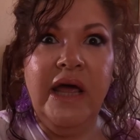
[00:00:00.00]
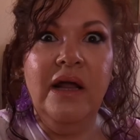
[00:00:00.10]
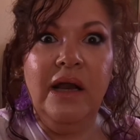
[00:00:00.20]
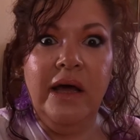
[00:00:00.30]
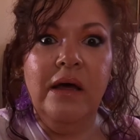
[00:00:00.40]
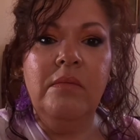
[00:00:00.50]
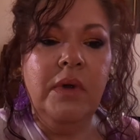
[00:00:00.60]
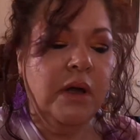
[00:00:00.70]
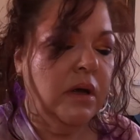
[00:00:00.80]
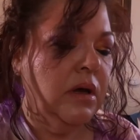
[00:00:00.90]

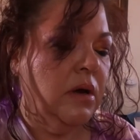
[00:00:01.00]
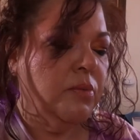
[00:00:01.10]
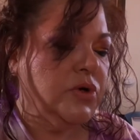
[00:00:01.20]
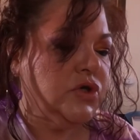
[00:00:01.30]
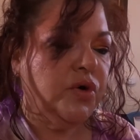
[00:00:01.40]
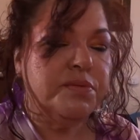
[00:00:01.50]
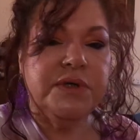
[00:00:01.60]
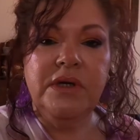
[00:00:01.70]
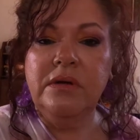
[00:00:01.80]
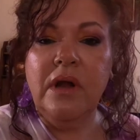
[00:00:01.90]
Glam
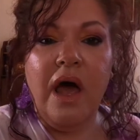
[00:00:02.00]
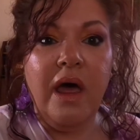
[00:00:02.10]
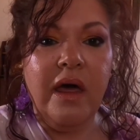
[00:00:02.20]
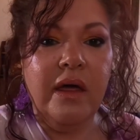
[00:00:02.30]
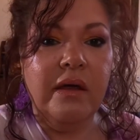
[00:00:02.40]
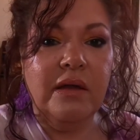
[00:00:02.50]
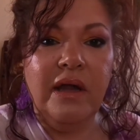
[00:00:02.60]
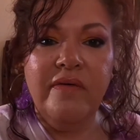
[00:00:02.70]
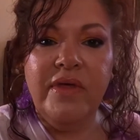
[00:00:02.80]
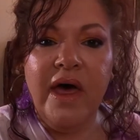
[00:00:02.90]
prescription. I
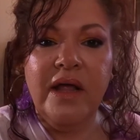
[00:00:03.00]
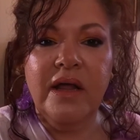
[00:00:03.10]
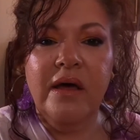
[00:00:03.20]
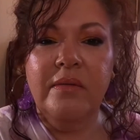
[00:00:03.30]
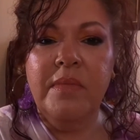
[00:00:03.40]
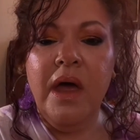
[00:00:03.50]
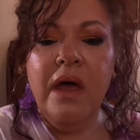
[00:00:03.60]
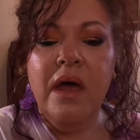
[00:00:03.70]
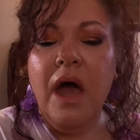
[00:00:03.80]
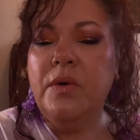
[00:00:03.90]
love that.
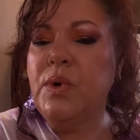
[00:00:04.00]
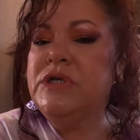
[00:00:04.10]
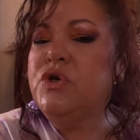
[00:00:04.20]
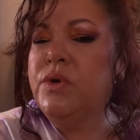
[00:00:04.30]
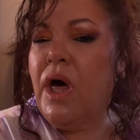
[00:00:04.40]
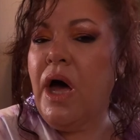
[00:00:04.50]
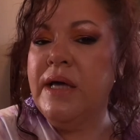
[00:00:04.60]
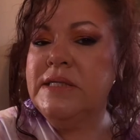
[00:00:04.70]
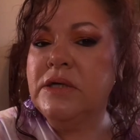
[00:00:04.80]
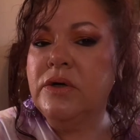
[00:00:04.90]
I was doing the
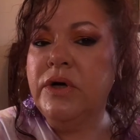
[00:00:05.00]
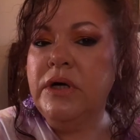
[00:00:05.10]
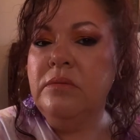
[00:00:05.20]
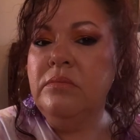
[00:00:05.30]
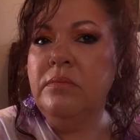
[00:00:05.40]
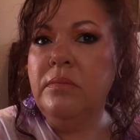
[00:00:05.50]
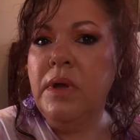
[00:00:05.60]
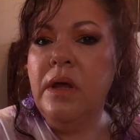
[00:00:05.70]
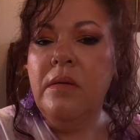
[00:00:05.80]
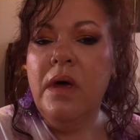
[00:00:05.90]
ice cream,
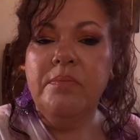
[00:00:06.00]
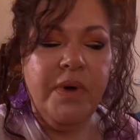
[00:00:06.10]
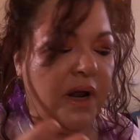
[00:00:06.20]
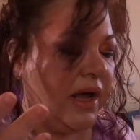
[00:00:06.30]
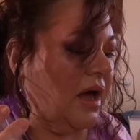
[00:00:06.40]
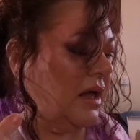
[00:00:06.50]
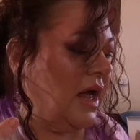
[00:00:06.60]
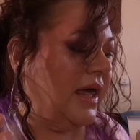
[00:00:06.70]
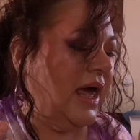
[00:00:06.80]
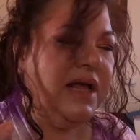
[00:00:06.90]
but
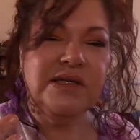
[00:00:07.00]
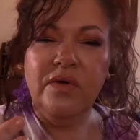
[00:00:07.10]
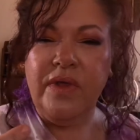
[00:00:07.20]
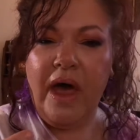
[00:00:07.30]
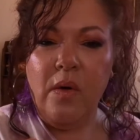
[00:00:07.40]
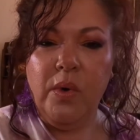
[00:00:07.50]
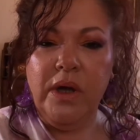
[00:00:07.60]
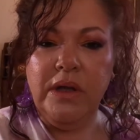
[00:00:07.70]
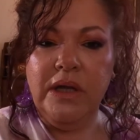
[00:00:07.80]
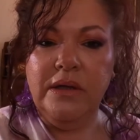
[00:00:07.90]
I canceled that
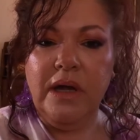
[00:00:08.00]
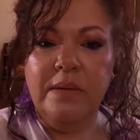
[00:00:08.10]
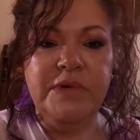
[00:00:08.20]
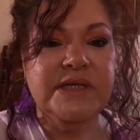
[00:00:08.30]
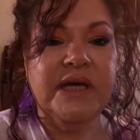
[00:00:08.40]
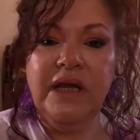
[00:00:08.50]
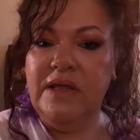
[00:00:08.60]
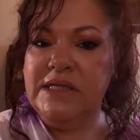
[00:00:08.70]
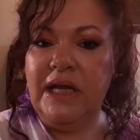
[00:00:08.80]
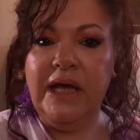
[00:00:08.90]
one, and I'm just
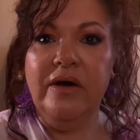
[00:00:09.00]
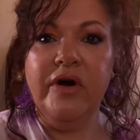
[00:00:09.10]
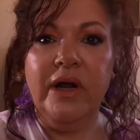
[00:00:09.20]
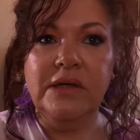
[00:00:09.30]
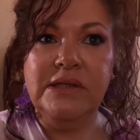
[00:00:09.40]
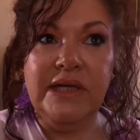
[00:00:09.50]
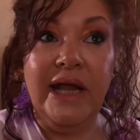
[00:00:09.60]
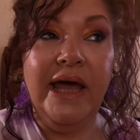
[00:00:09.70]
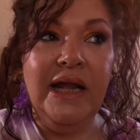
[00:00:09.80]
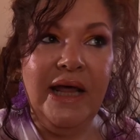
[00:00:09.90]
getting the Slay
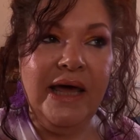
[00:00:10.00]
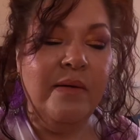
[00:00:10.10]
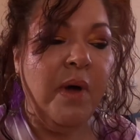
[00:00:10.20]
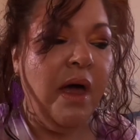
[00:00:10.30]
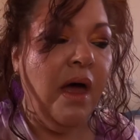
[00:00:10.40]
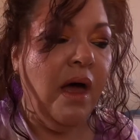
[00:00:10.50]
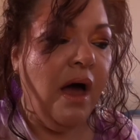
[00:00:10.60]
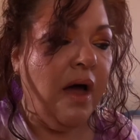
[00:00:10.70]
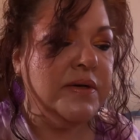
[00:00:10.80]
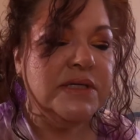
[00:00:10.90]
Glam.
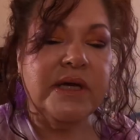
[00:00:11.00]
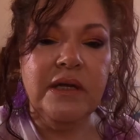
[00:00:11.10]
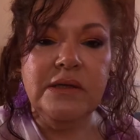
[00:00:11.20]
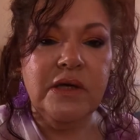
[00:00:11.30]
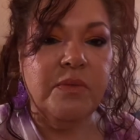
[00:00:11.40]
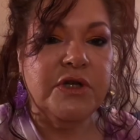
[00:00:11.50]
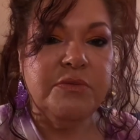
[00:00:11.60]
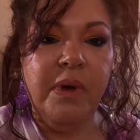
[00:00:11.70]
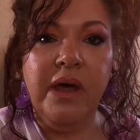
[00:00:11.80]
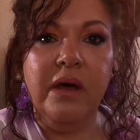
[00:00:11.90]
I was just getting so
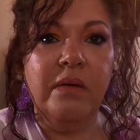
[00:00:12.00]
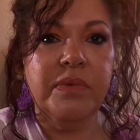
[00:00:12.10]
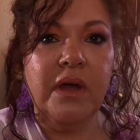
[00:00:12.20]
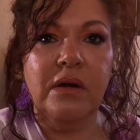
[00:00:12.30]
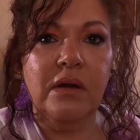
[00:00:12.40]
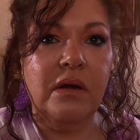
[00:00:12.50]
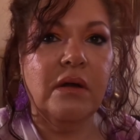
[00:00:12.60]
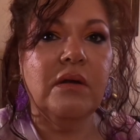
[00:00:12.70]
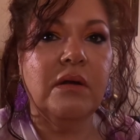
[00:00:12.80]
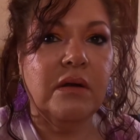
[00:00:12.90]
much makeup that,
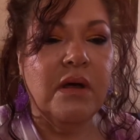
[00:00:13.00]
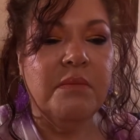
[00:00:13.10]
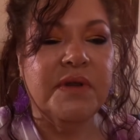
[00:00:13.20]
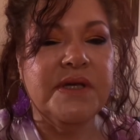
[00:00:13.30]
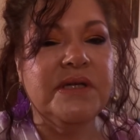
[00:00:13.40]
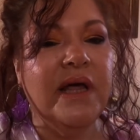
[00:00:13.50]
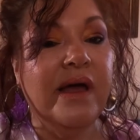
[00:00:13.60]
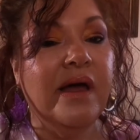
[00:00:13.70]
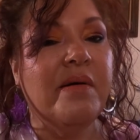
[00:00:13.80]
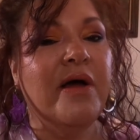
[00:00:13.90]
but the
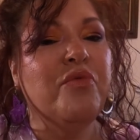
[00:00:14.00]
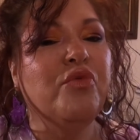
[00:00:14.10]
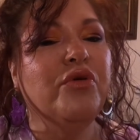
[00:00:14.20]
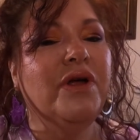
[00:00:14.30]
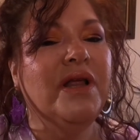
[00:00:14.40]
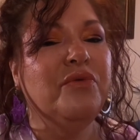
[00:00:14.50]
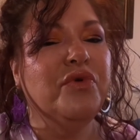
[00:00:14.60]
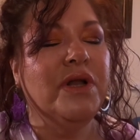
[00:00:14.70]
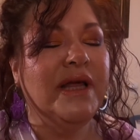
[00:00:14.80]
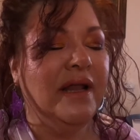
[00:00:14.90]
Slay Glam I really,
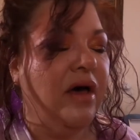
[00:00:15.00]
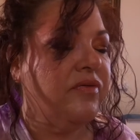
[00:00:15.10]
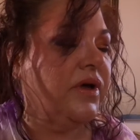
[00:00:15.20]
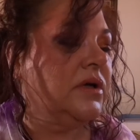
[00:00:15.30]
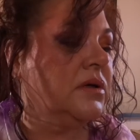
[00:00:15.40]
really love.